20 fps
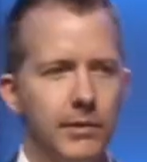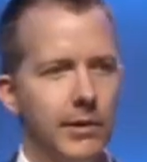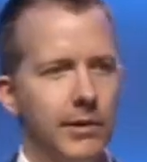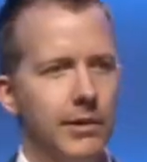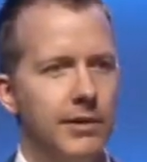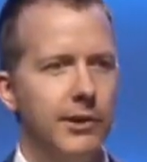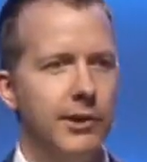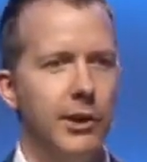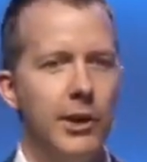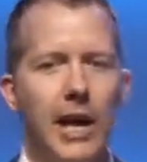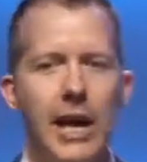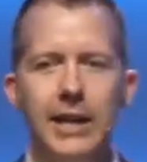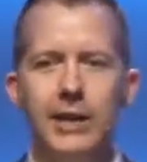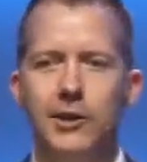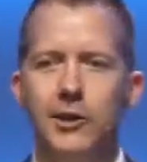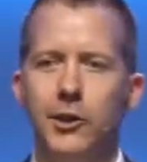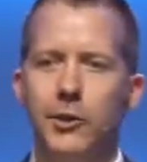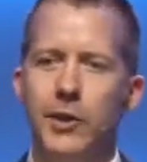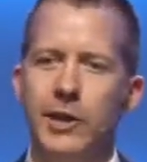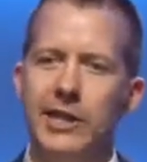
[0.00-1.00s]
So God is
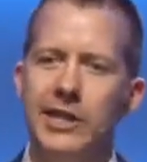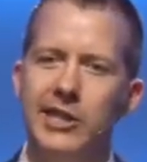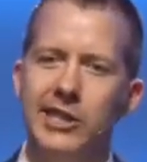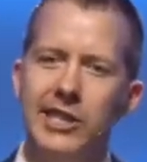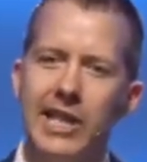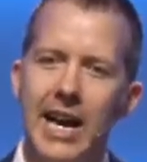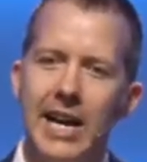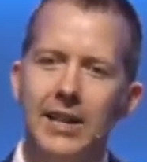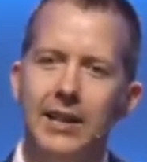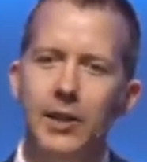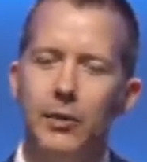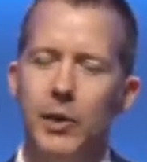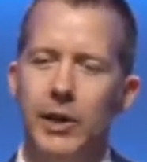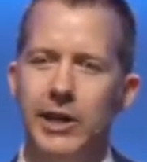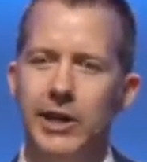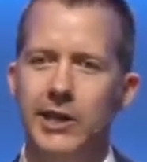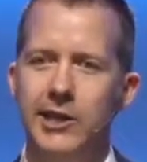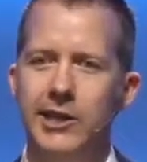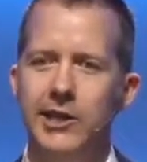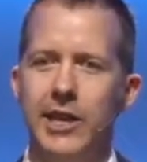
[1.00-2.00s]
doing exactly what
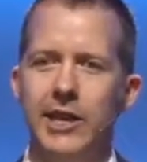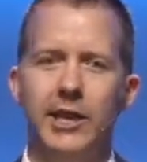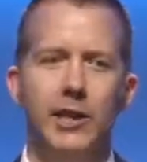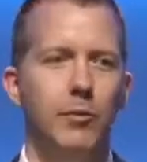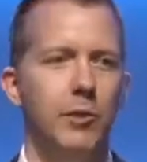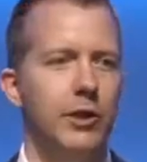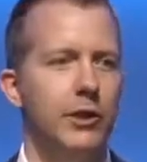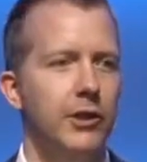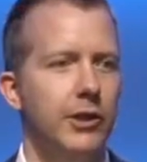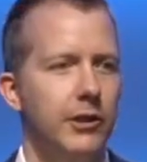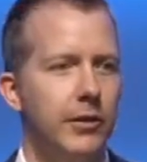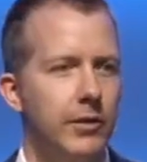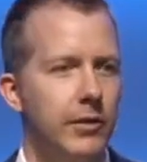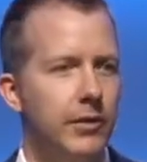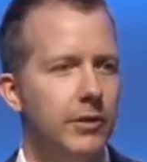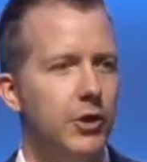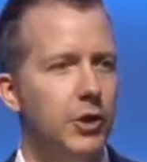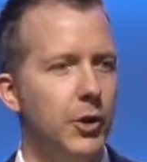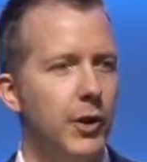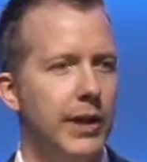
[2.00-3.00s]
he said he would do,
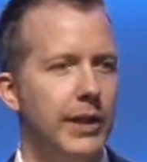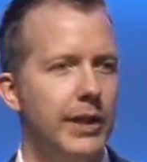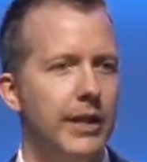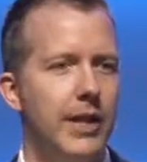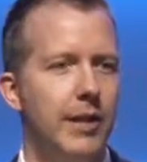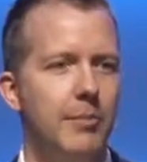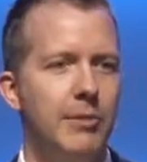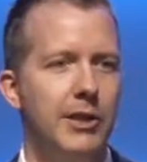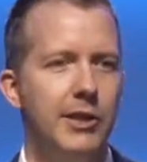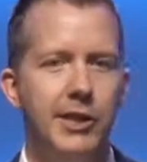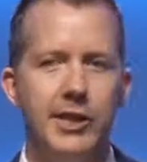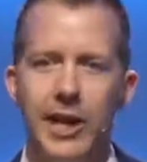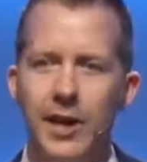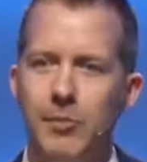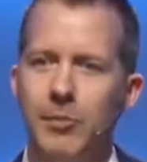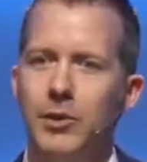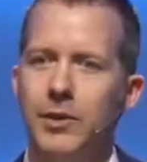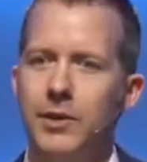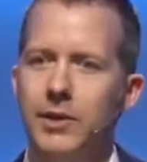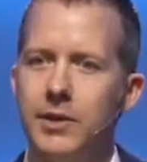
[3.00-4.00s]
training up
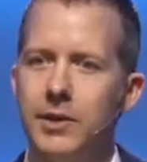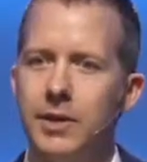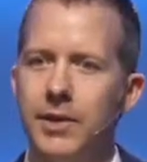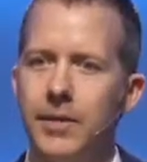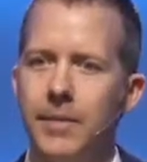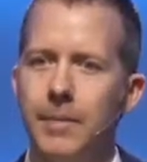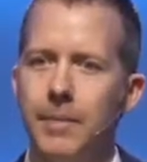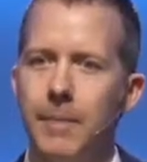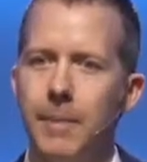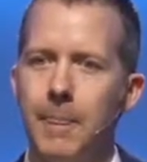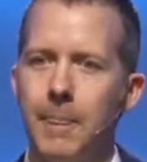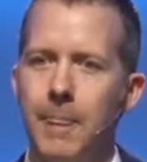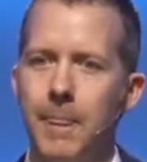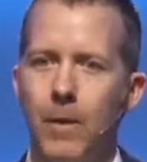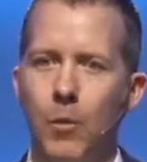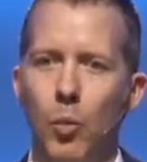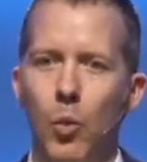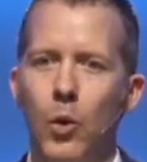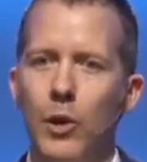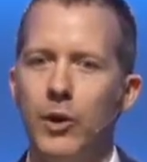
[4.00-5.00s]
disciples.
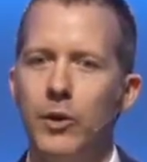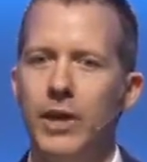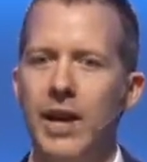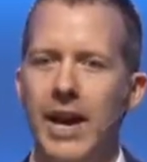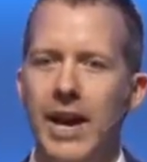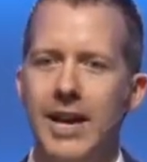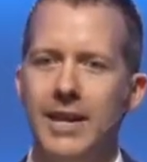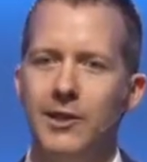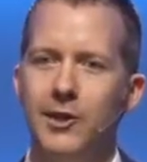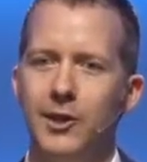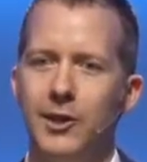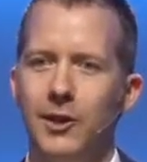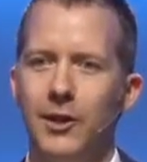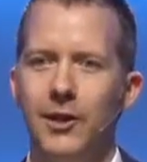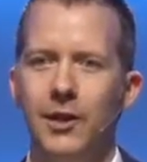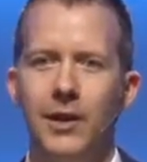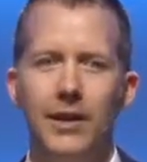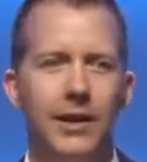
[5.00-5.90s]
We're the answer.